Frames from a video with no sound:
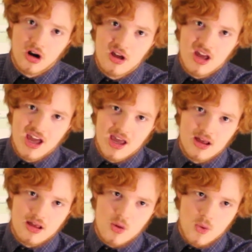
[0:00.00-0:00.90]
where I give
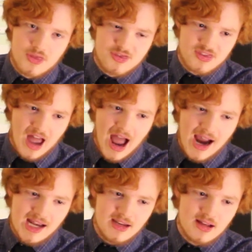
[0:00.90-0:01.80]
an overview
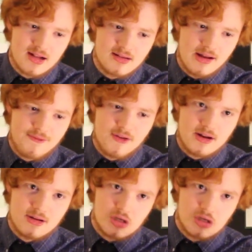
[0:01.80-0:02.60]
of my project